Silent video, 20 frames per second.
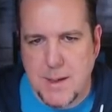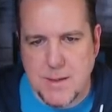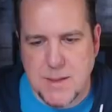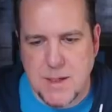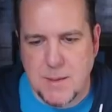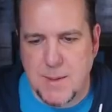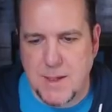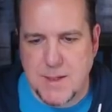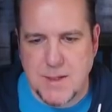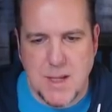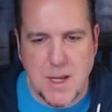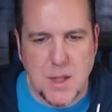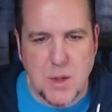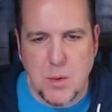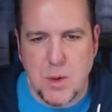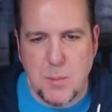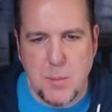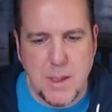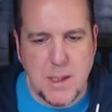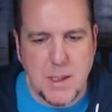some
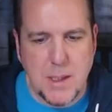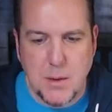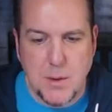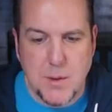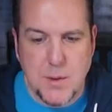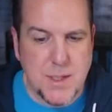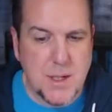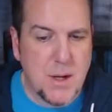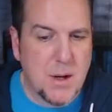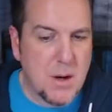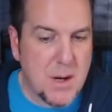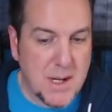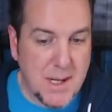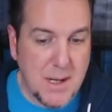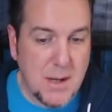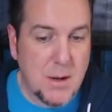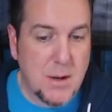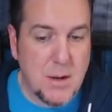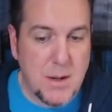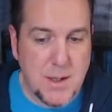accelerant being used here. And
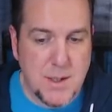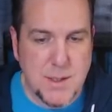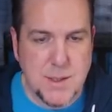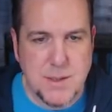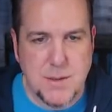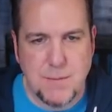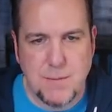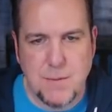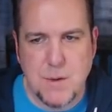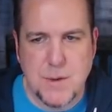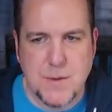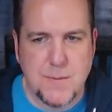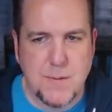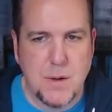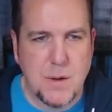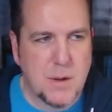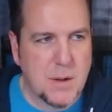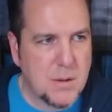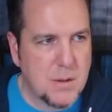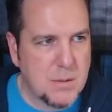here is the first
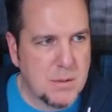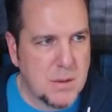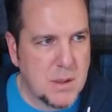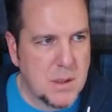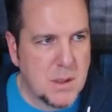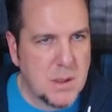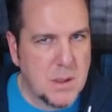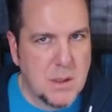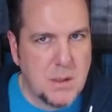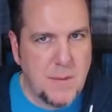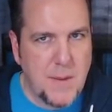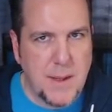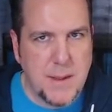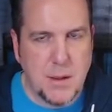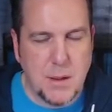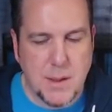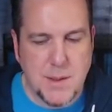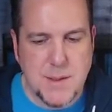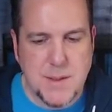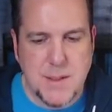photo that
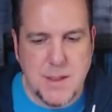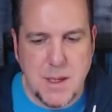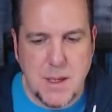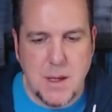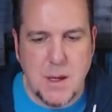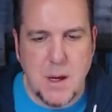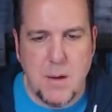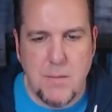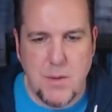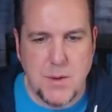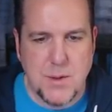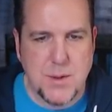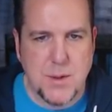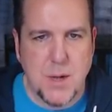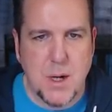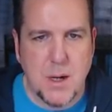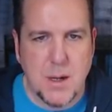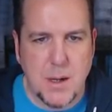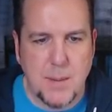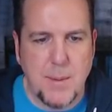you can see of the
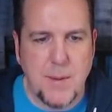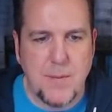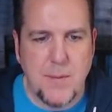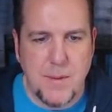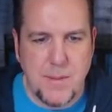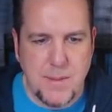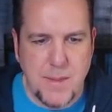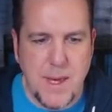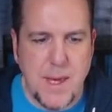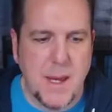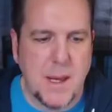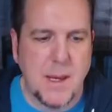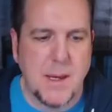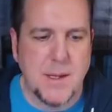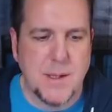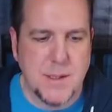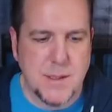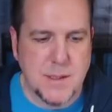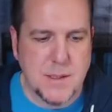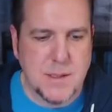truck. I mean, the thing
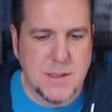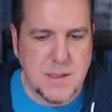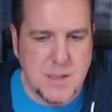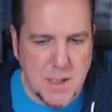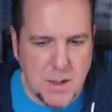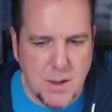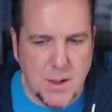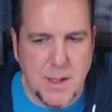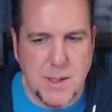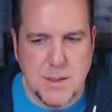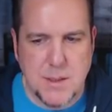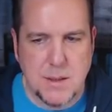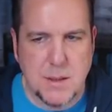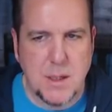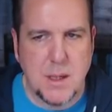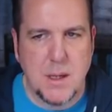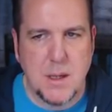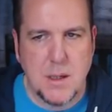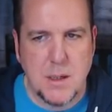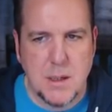is
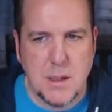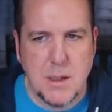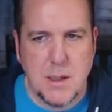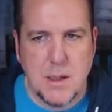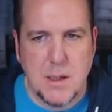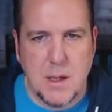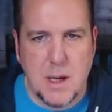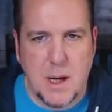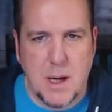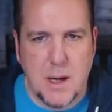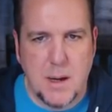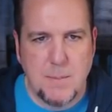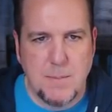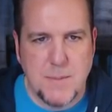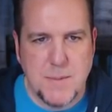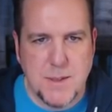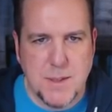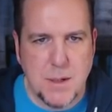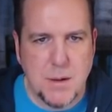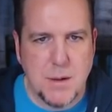seriously um,
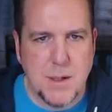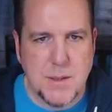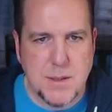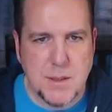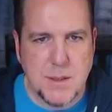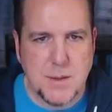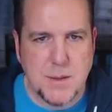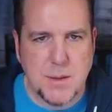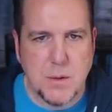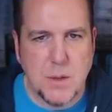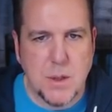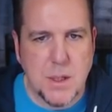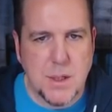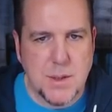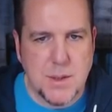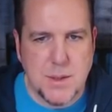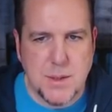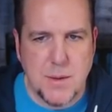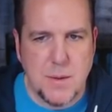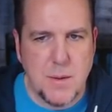seriously
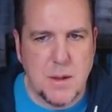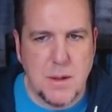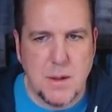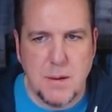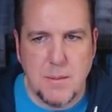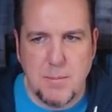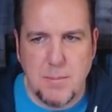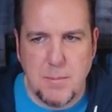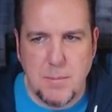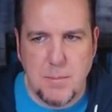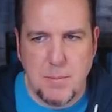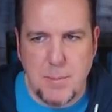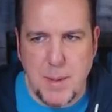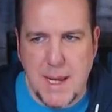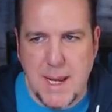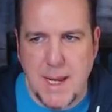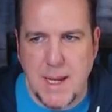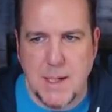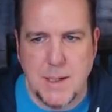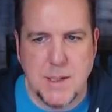torched. The
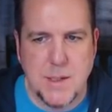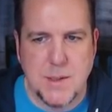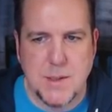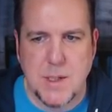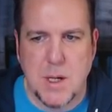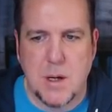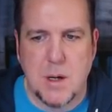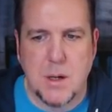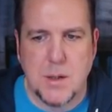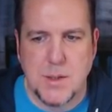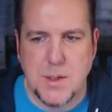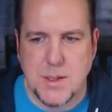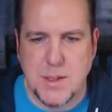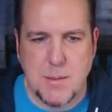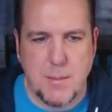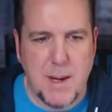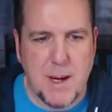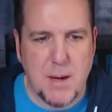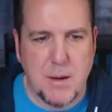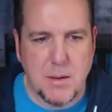paint is all just
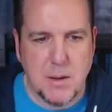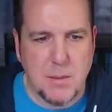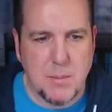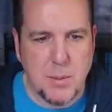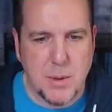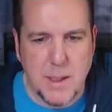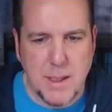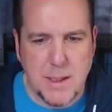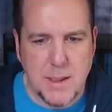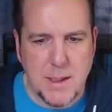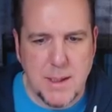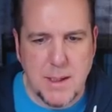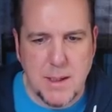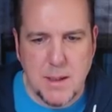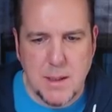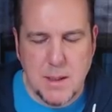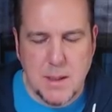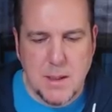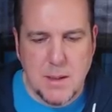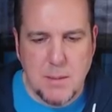about completely
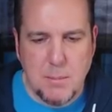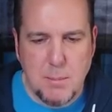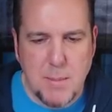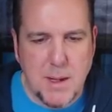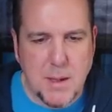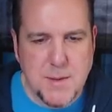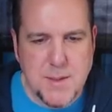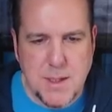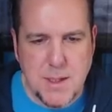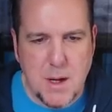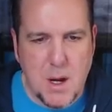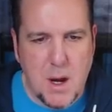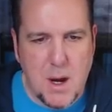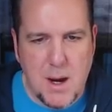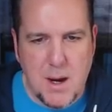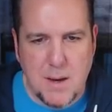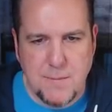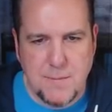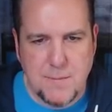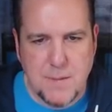melted
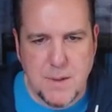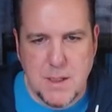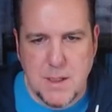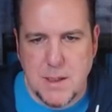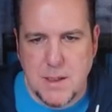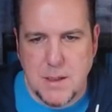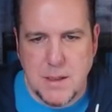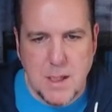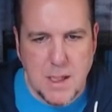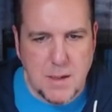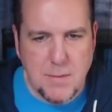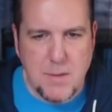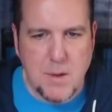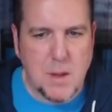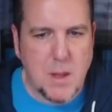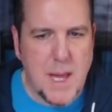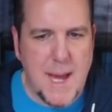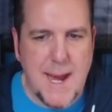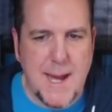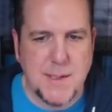off. None of the
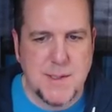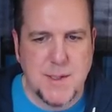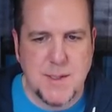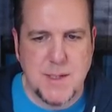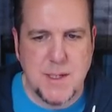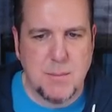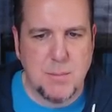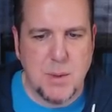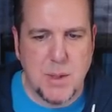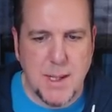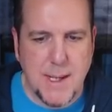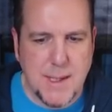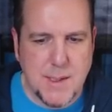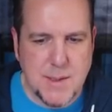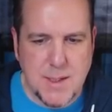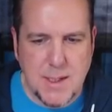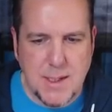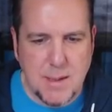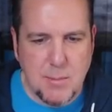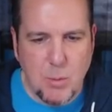glass is in
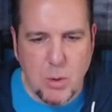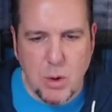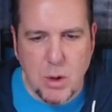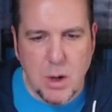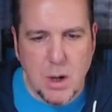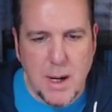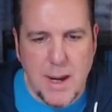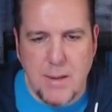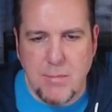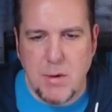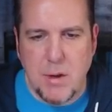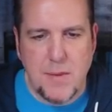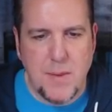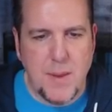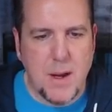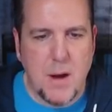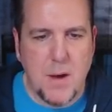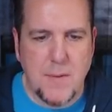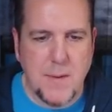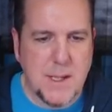place anymore.
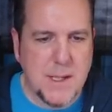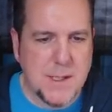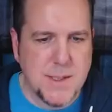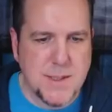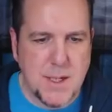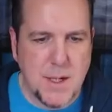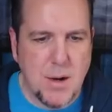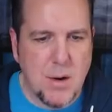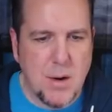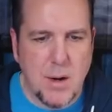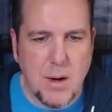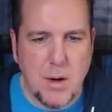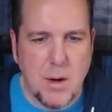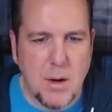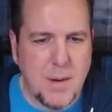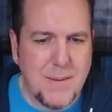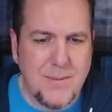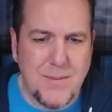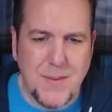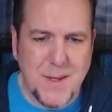Everything on the
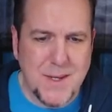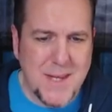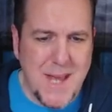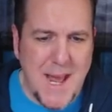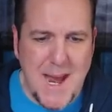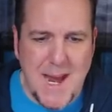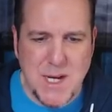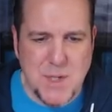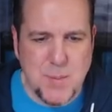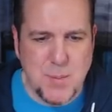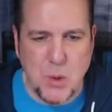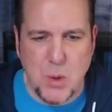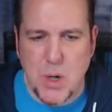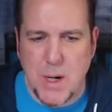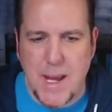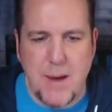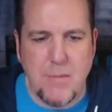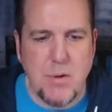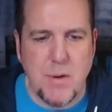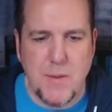interior, even the
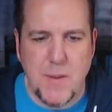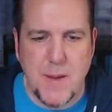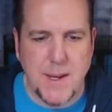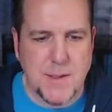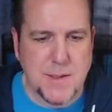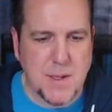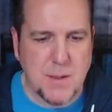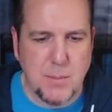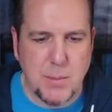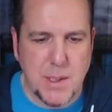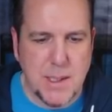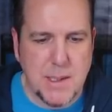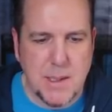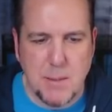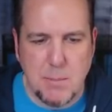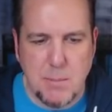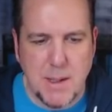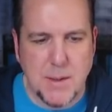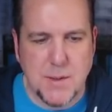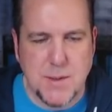dashboard, everything is
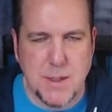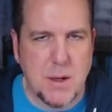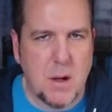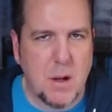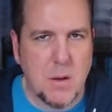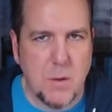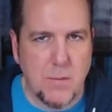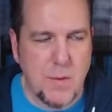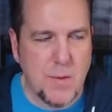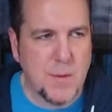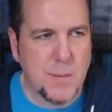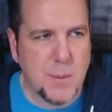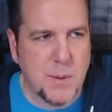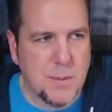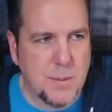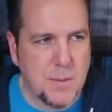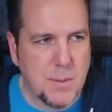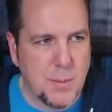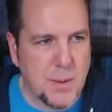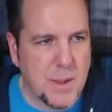completely melted all over the,
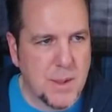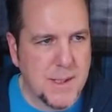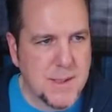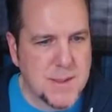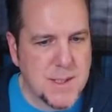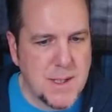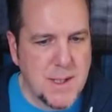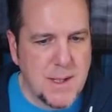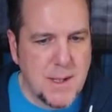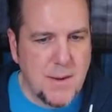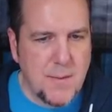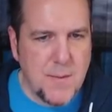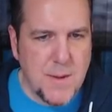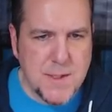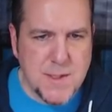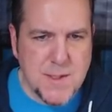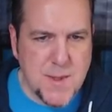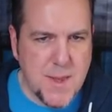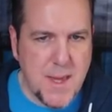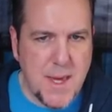the place.
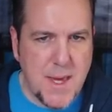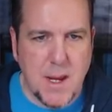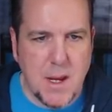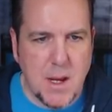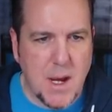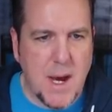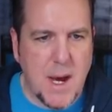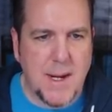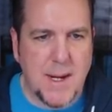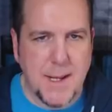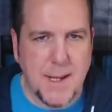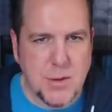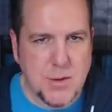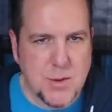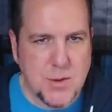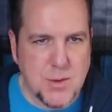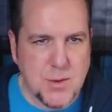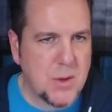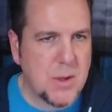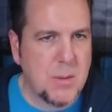This thing got
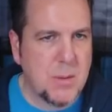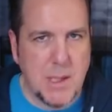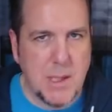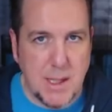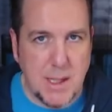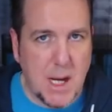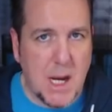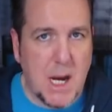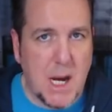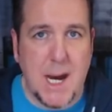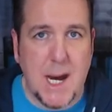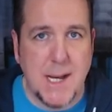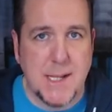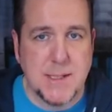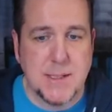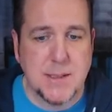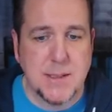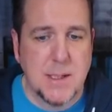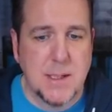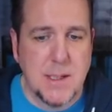extremely
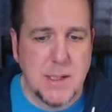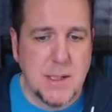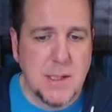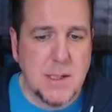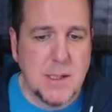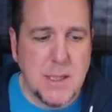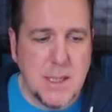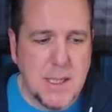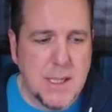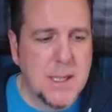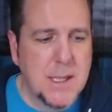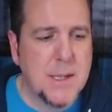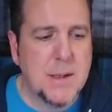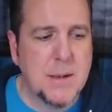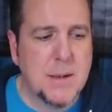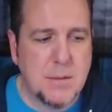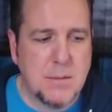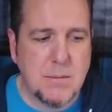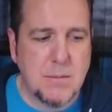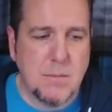hot
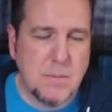in,